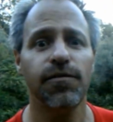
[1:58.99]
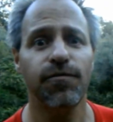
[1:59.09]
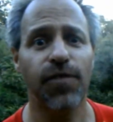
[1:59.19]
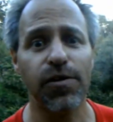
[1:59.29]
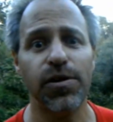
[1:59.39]

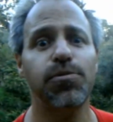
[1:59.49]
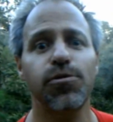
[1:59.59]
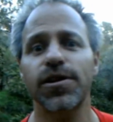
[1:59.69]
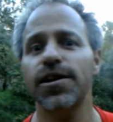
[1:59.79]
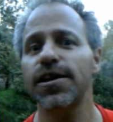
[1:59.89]
Very
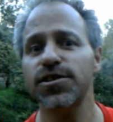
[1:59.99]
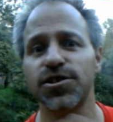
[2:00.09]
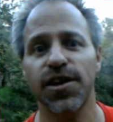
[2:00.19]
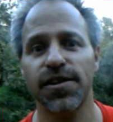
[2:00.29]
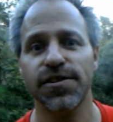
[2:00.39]
importantly,
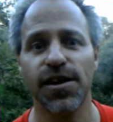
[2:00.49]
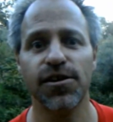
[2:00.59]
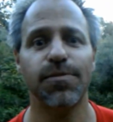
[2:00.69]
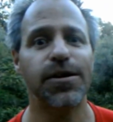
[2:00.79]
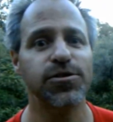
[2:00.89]
share this out
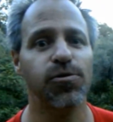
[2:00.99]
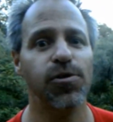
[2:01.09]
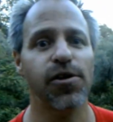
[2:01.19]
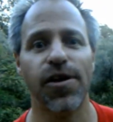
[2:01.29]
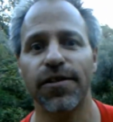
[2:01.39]
amongst all
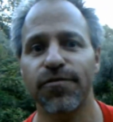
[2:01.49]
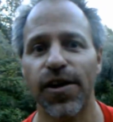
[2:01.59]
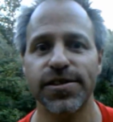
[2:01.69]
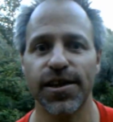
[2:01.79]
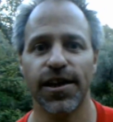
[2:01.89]
your running
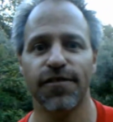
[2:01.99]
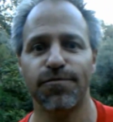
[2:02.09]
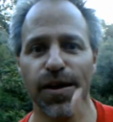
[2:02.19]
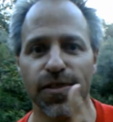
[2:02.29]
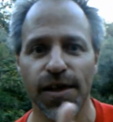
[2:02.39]
friends and give
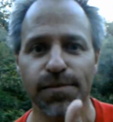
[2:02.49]
me a thumbs